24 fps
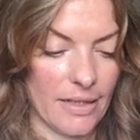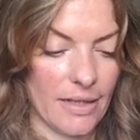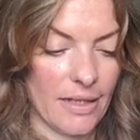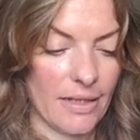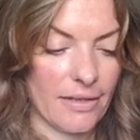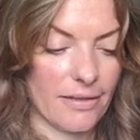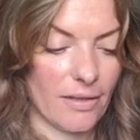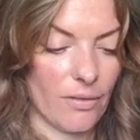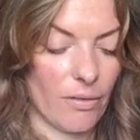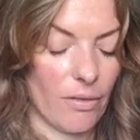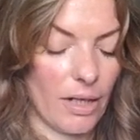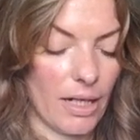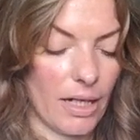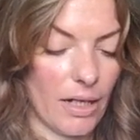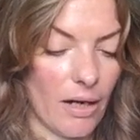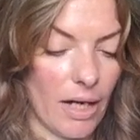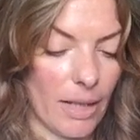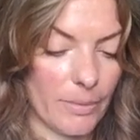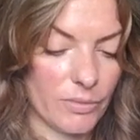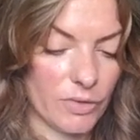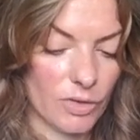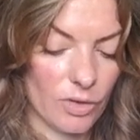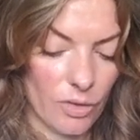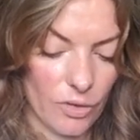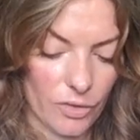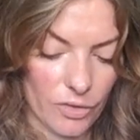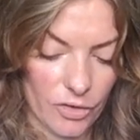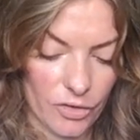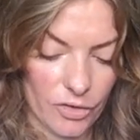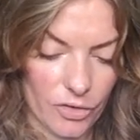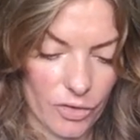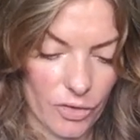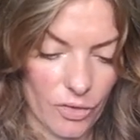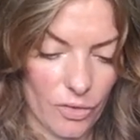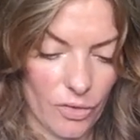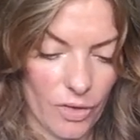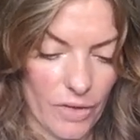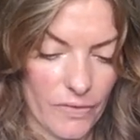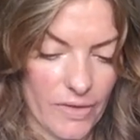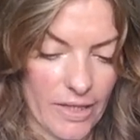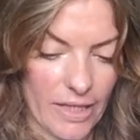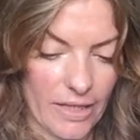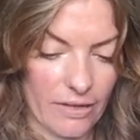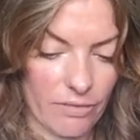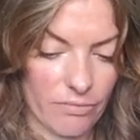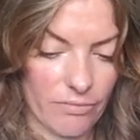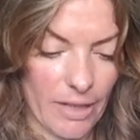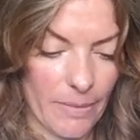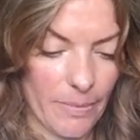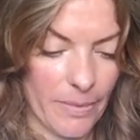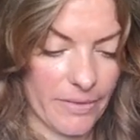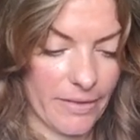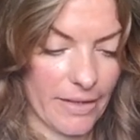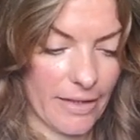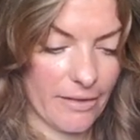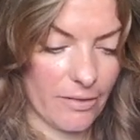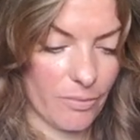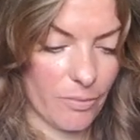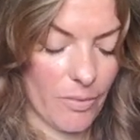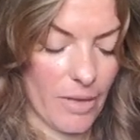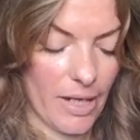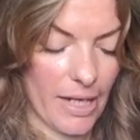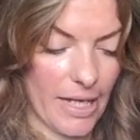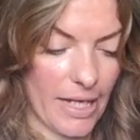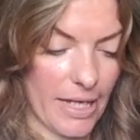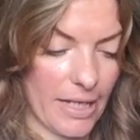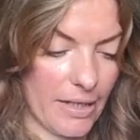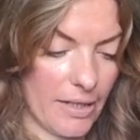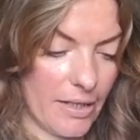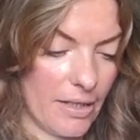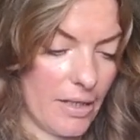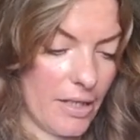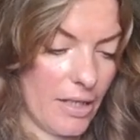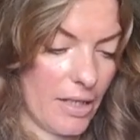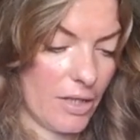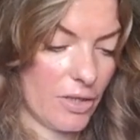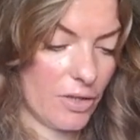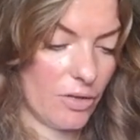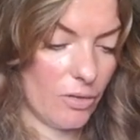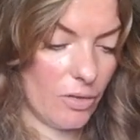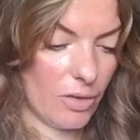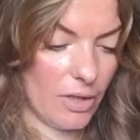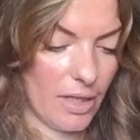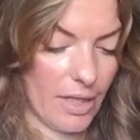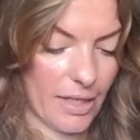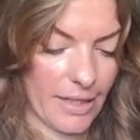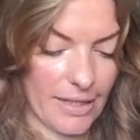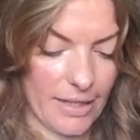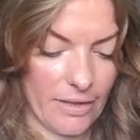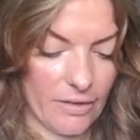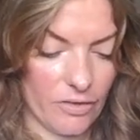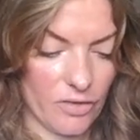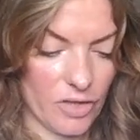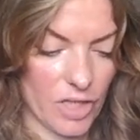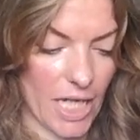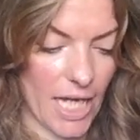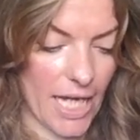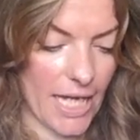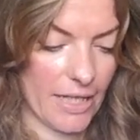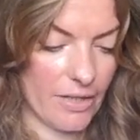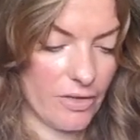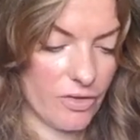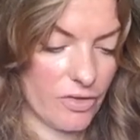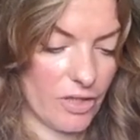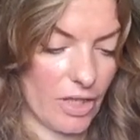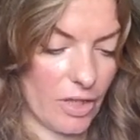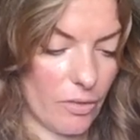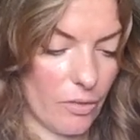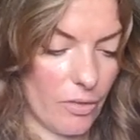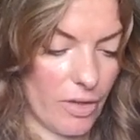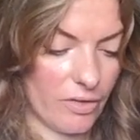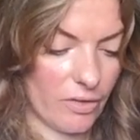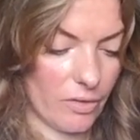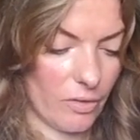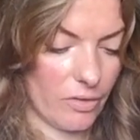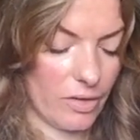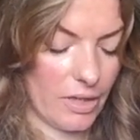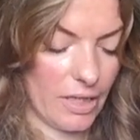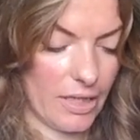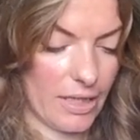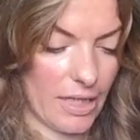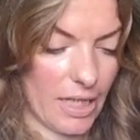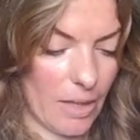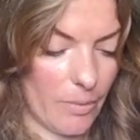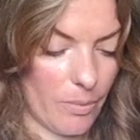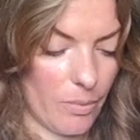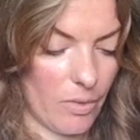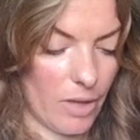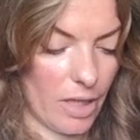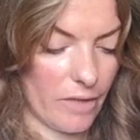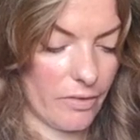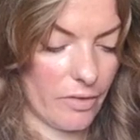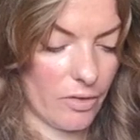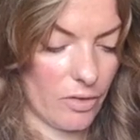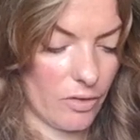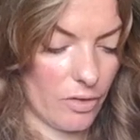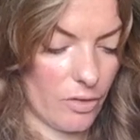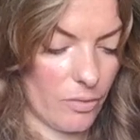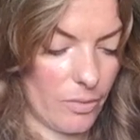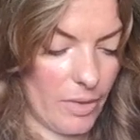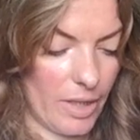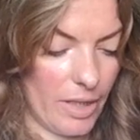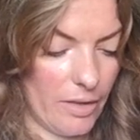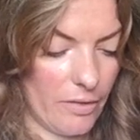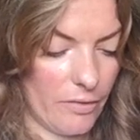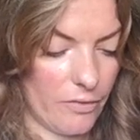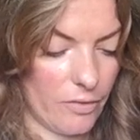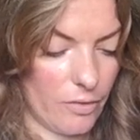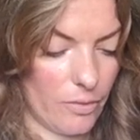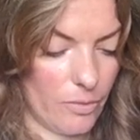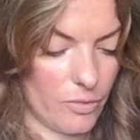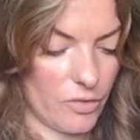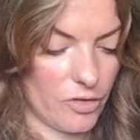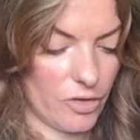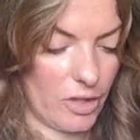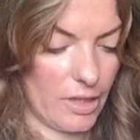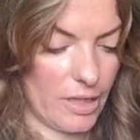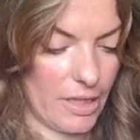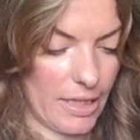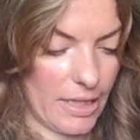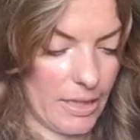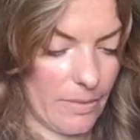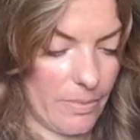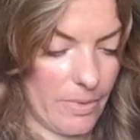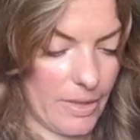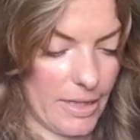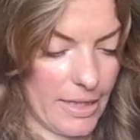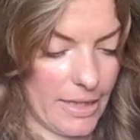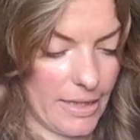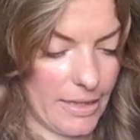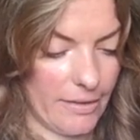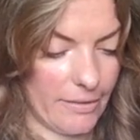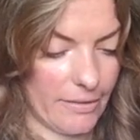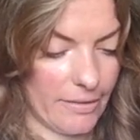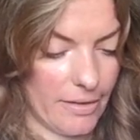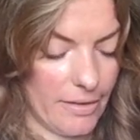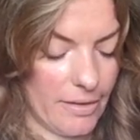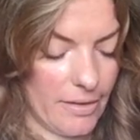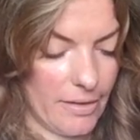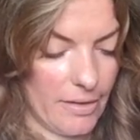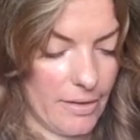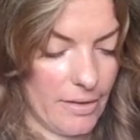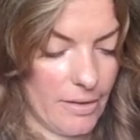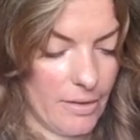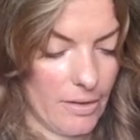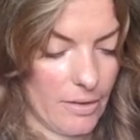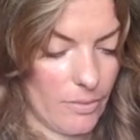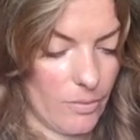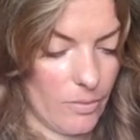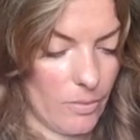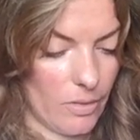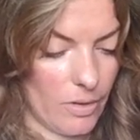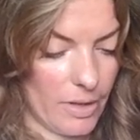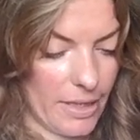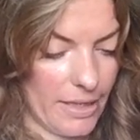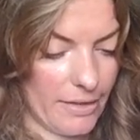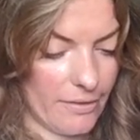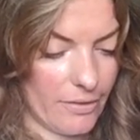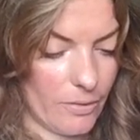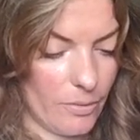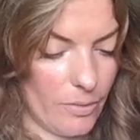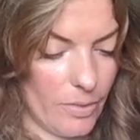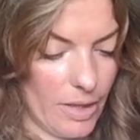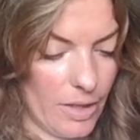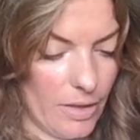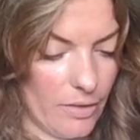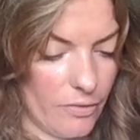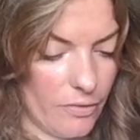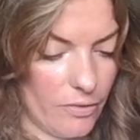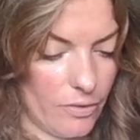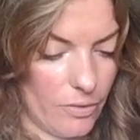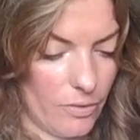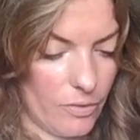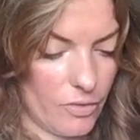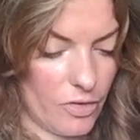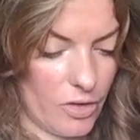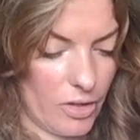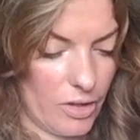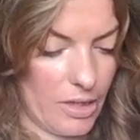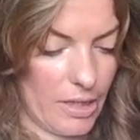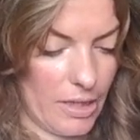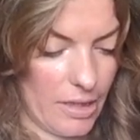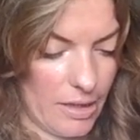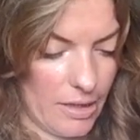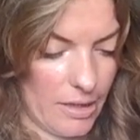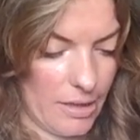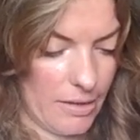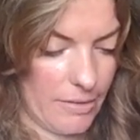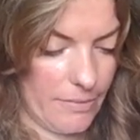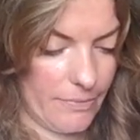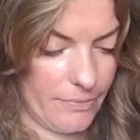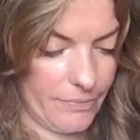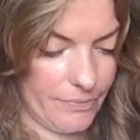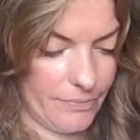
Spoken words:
So I'm not sure if this represents where your luck is changing or it's on the up. Why have I got the Wheel of Fortune here, please? Why is the Wheel of Fortune here?